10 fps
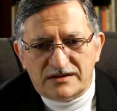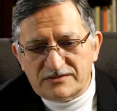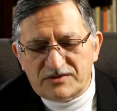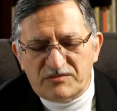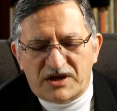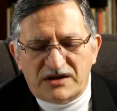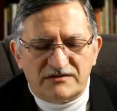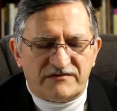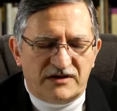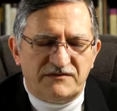we may
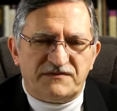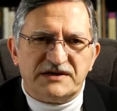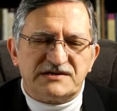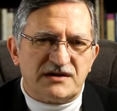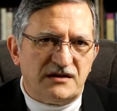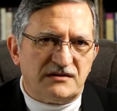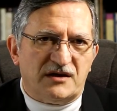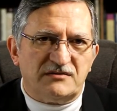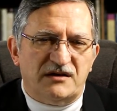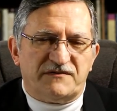safely say
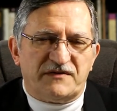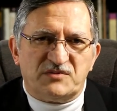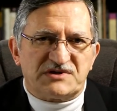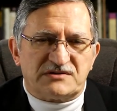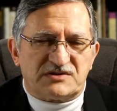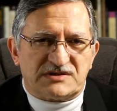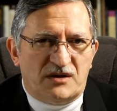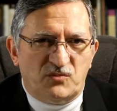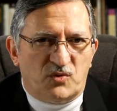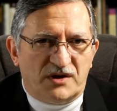that if it was
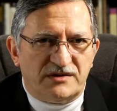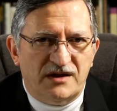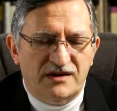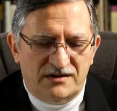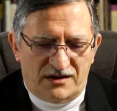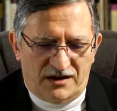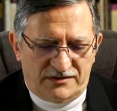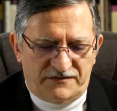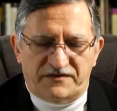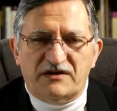someone on
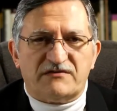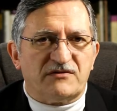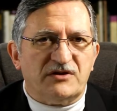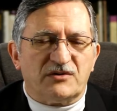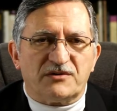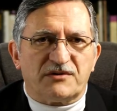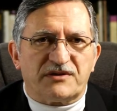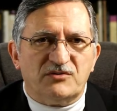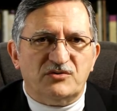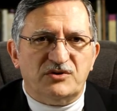the face of the earth
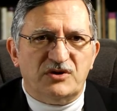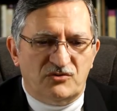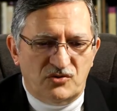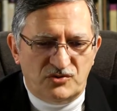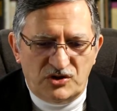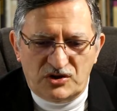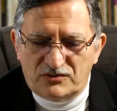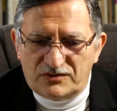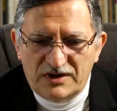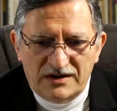who
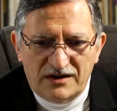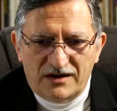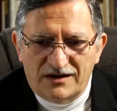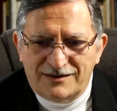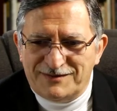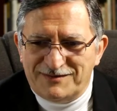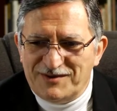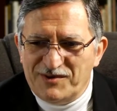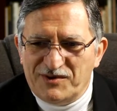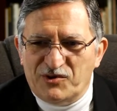knew,
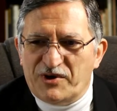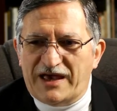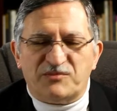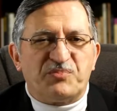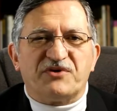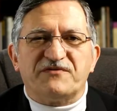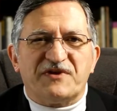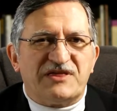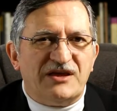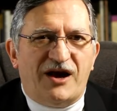who had
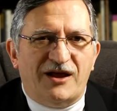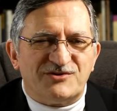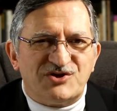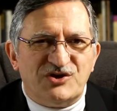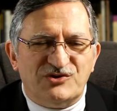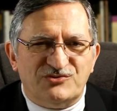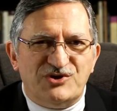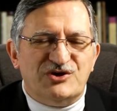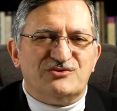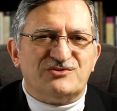perfect theology, who
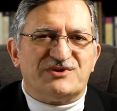knew the